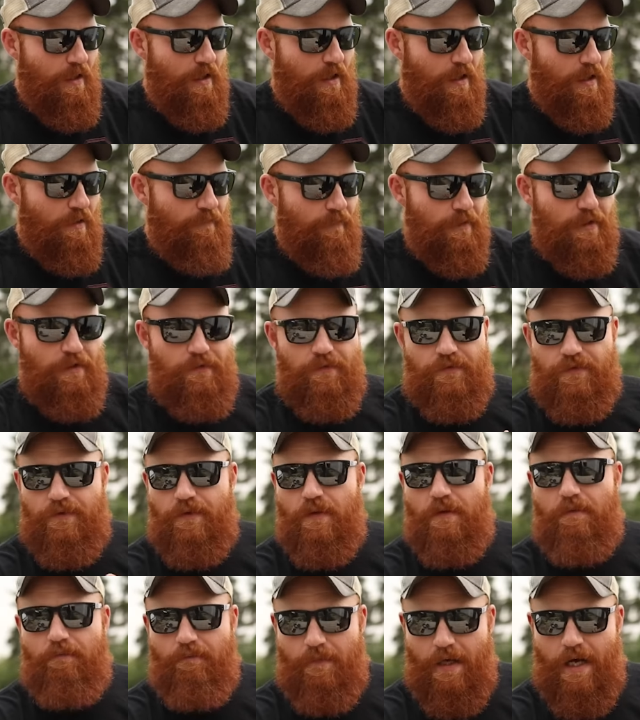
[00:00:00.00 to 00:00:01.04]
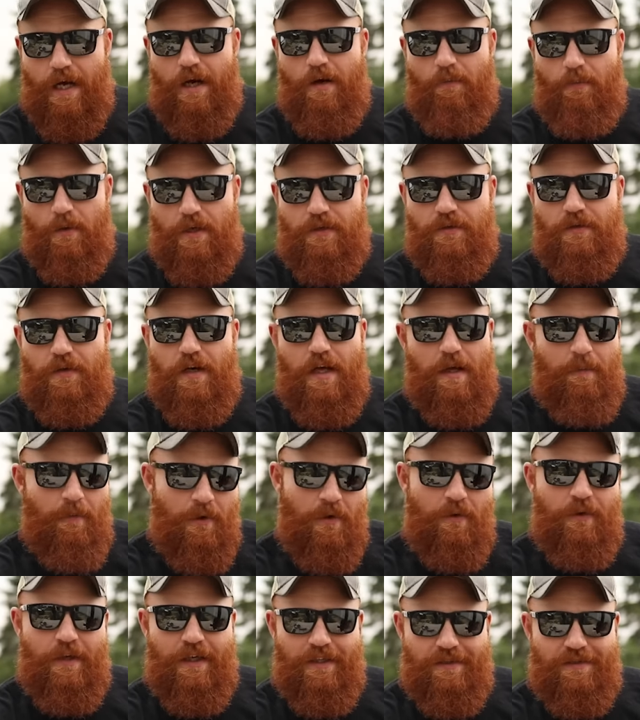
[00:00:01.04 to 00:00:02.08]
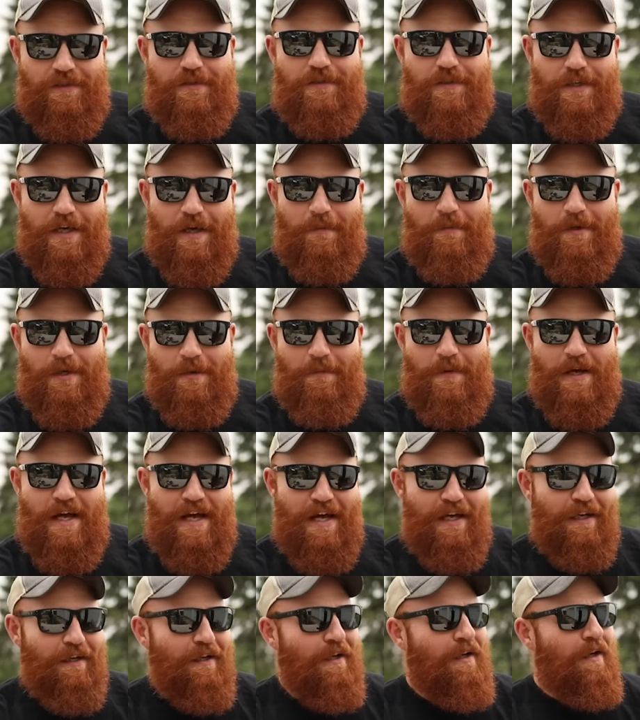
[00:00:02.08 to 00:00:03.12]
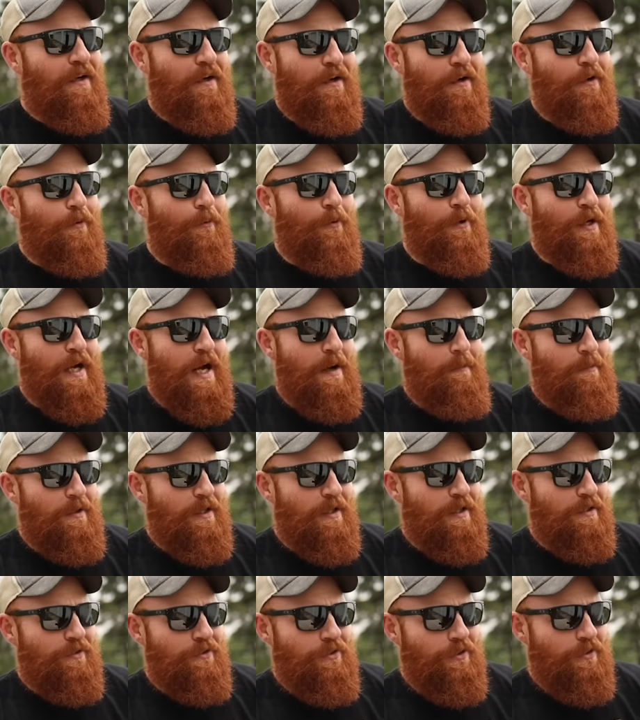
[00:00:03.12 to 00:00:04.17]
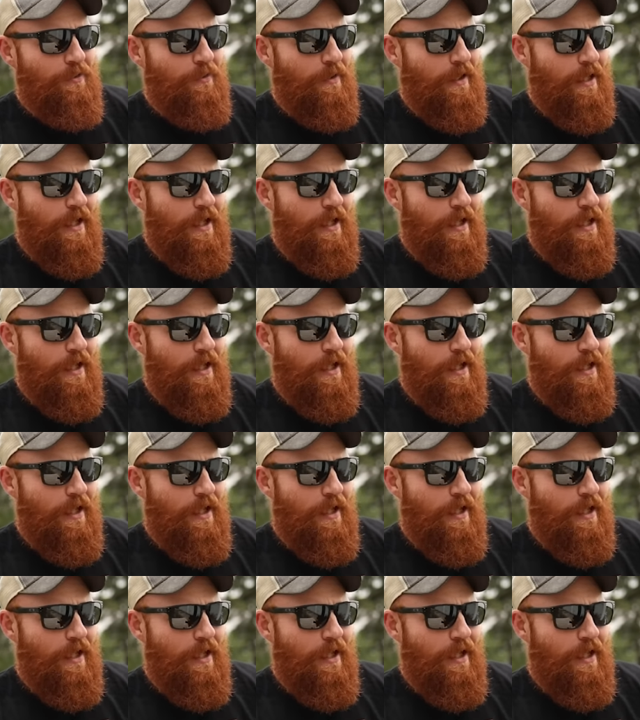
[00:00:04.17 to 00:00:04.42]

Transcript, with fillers: uh, if I used higher pressured ammo like CCI Mini Mag, would not be an issue.